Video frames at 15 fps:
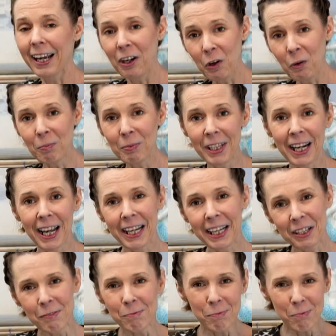hope that I
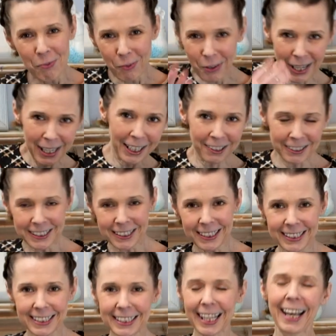can bring you to
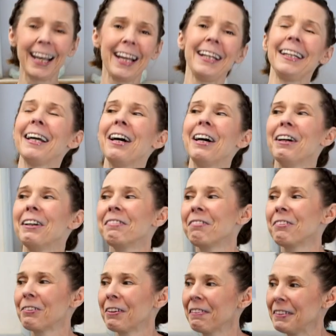the side of
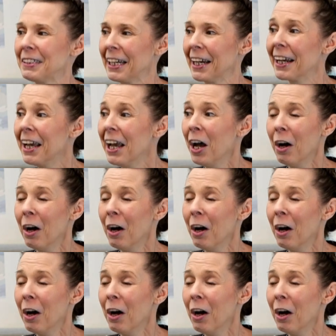thrifting.